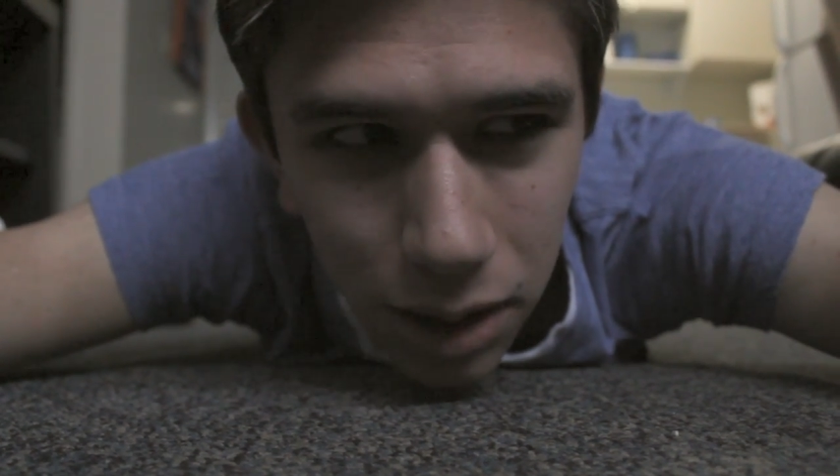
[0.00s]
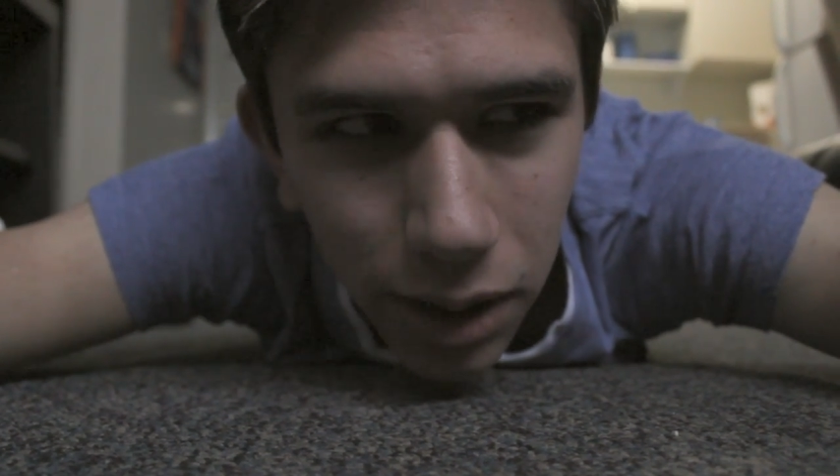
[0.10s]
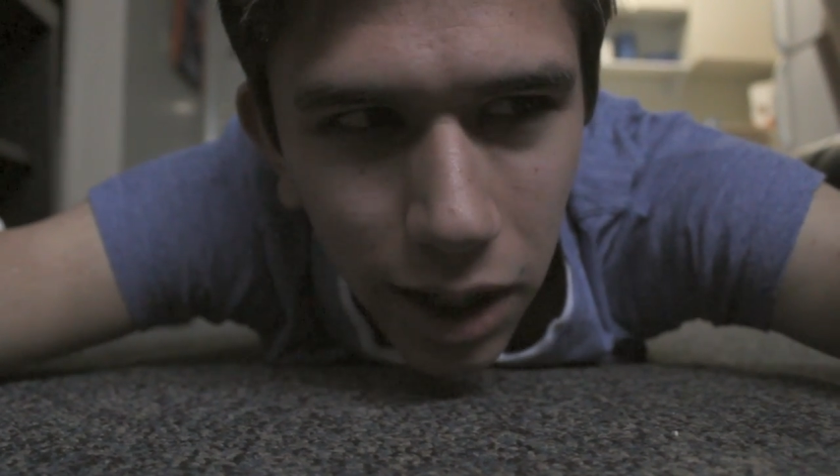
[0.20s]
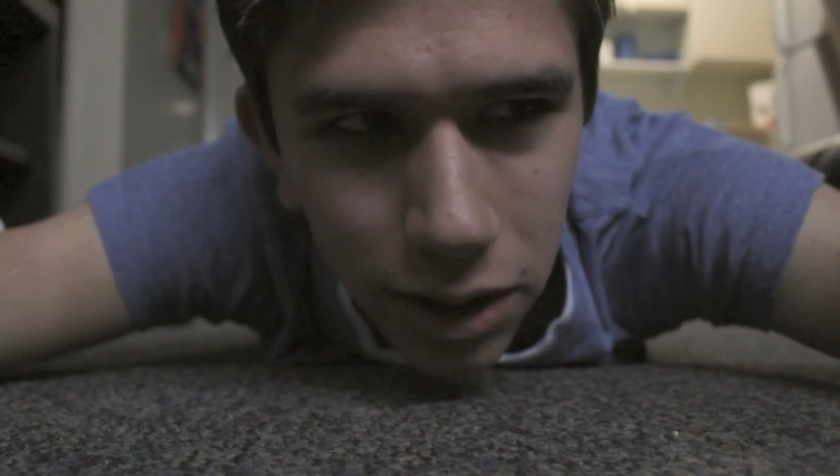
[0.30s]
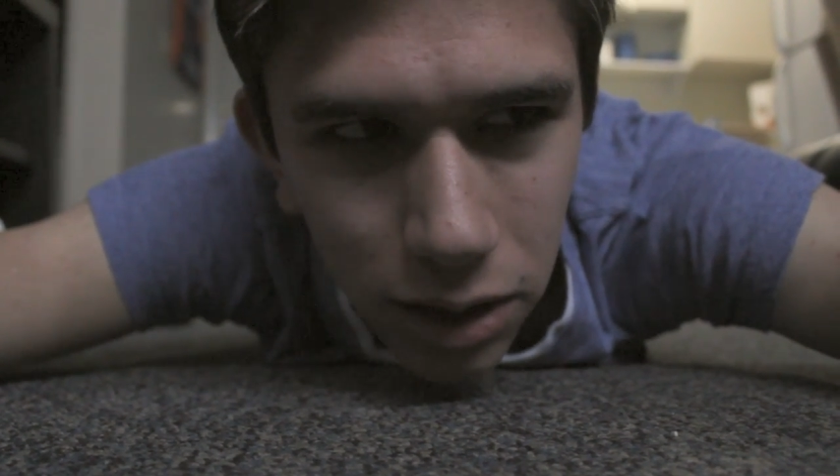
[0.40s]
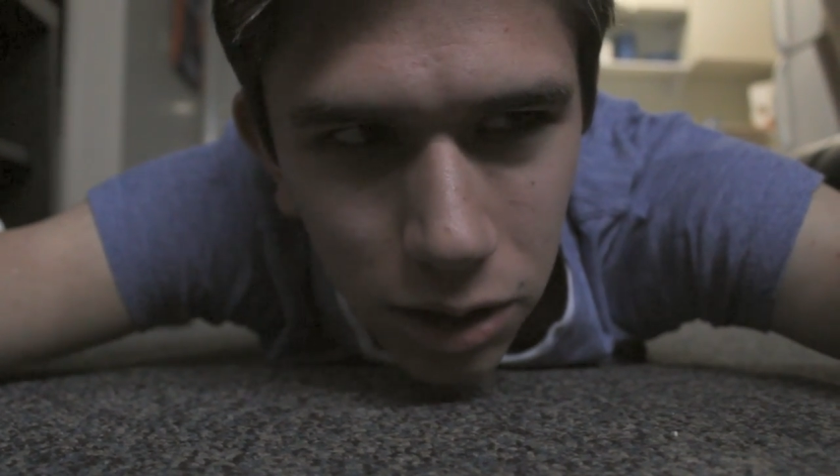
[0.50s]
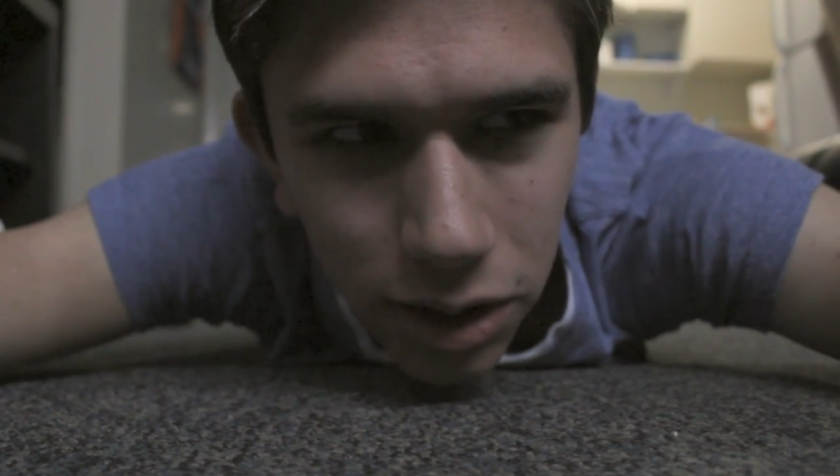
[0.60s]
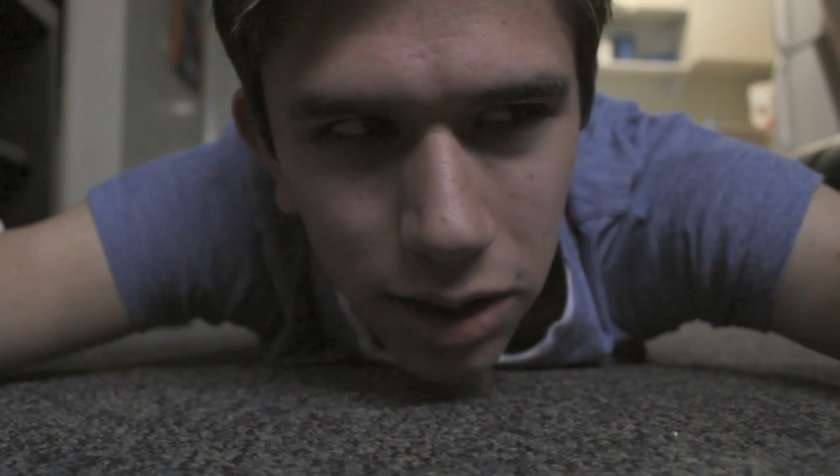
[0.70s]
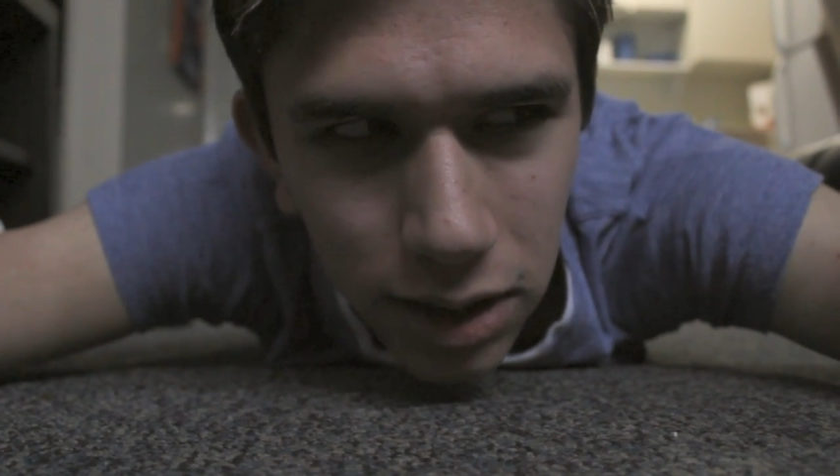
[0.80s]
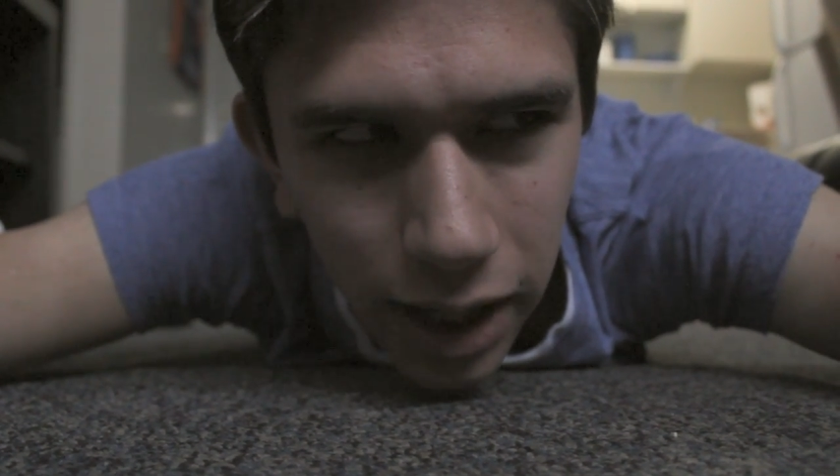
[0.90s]
be a
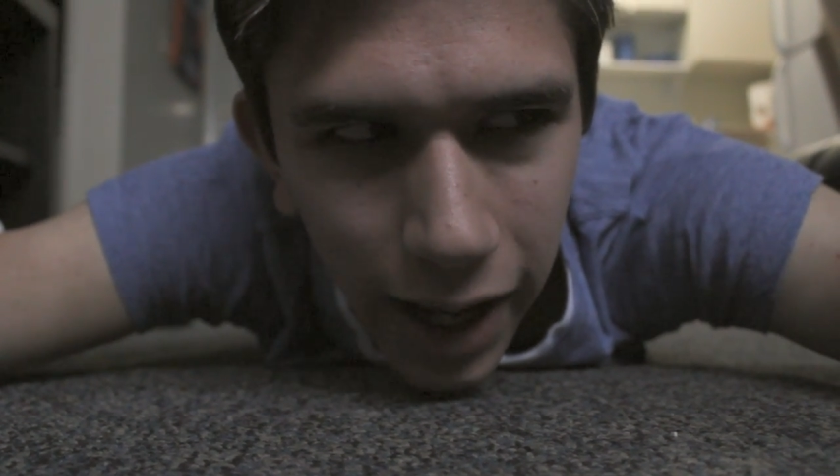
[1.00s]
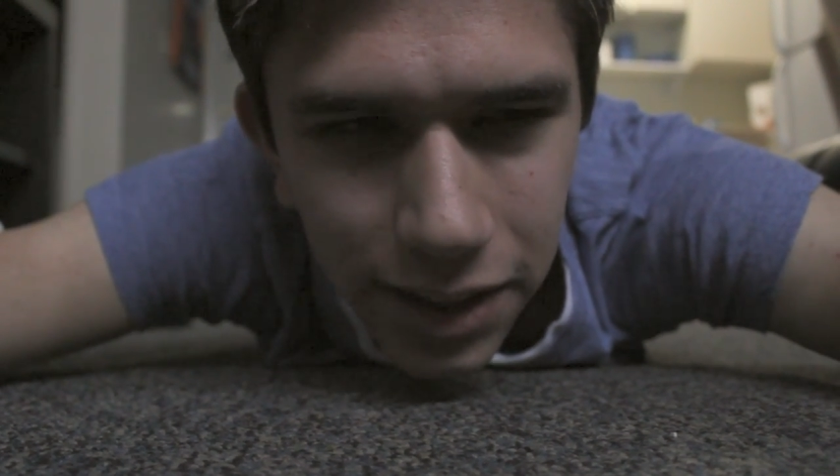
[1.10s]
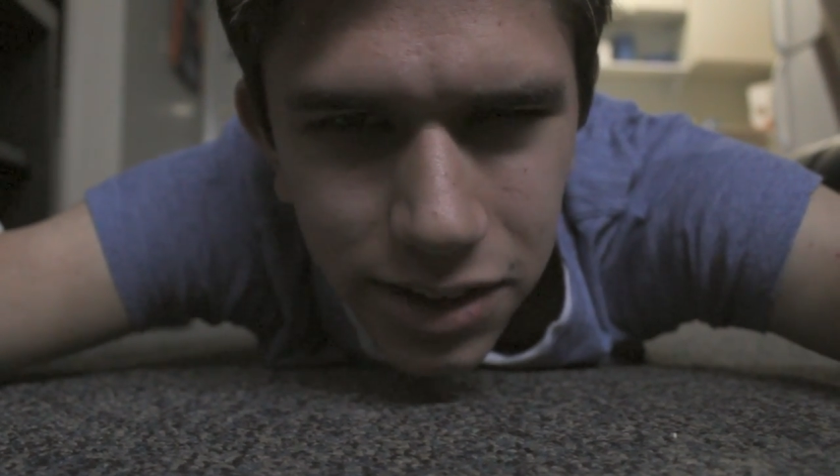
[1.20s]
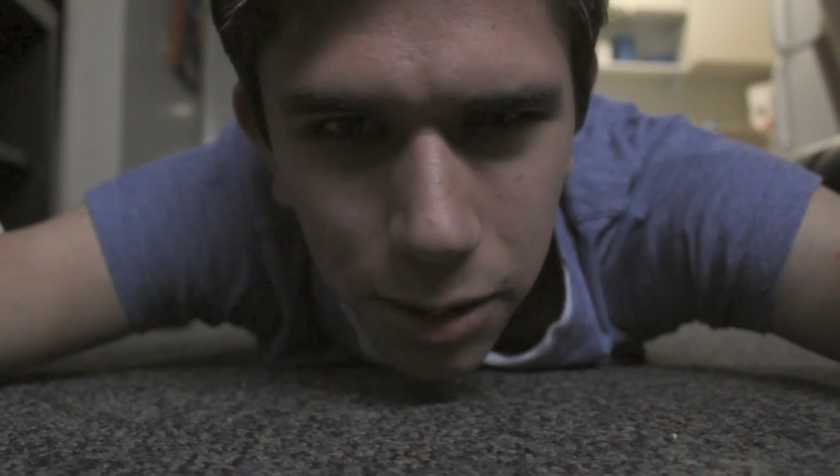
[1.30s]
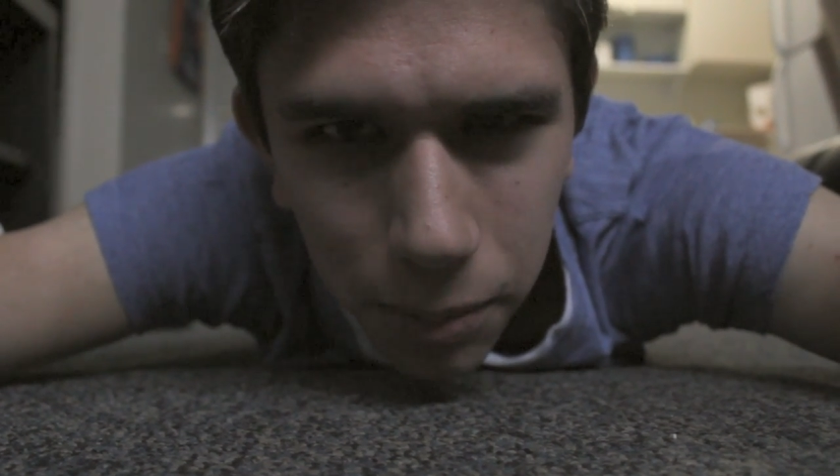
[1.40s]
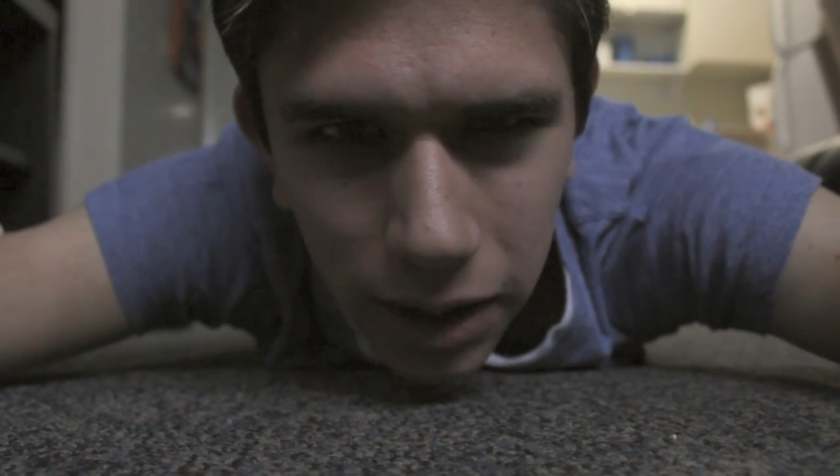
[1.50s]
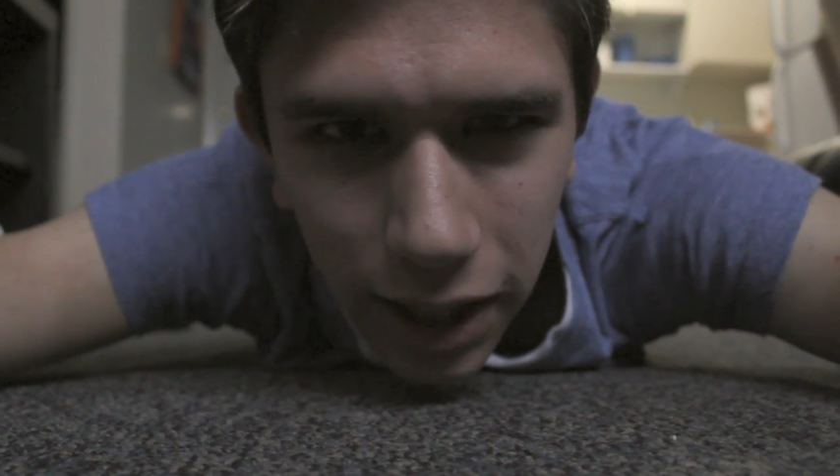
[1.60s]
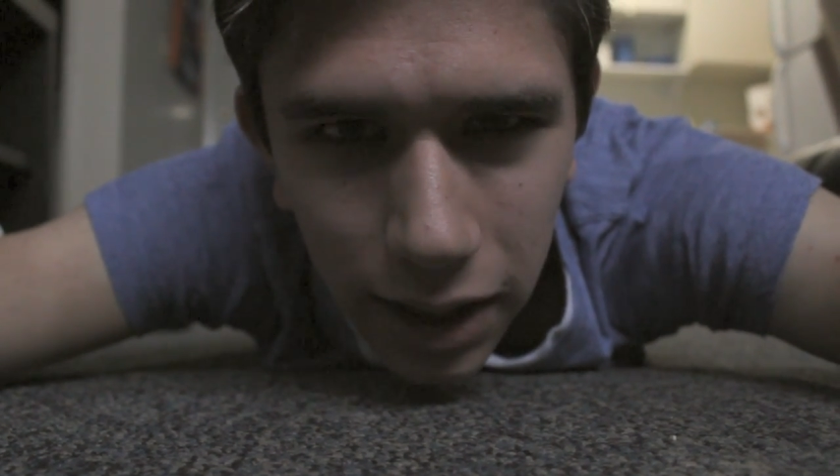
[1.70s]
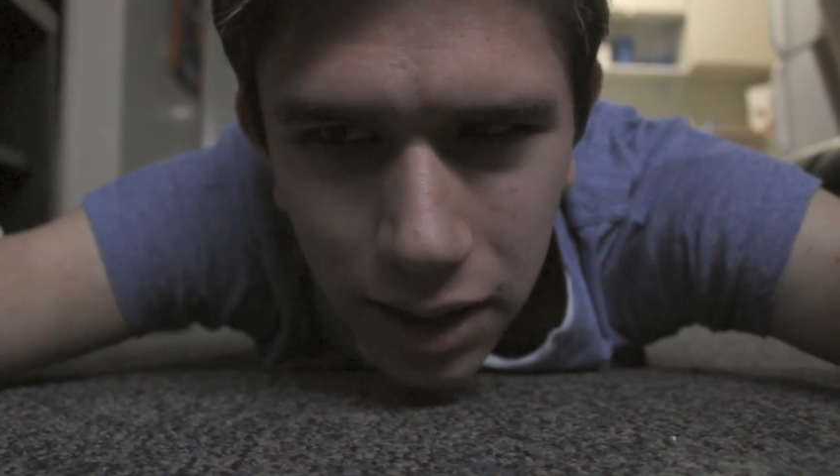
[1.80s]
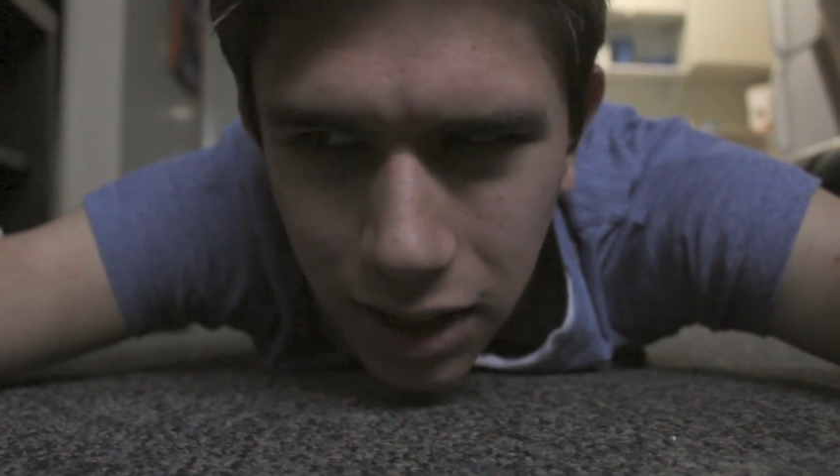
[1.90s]
good dad
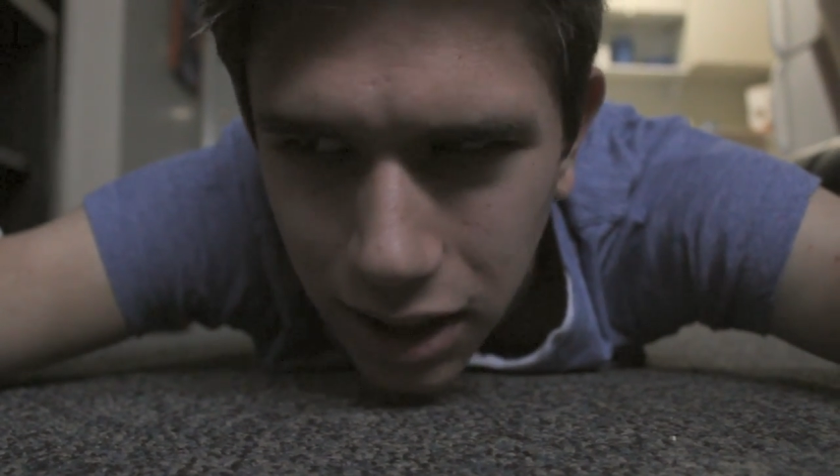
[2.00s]
someday,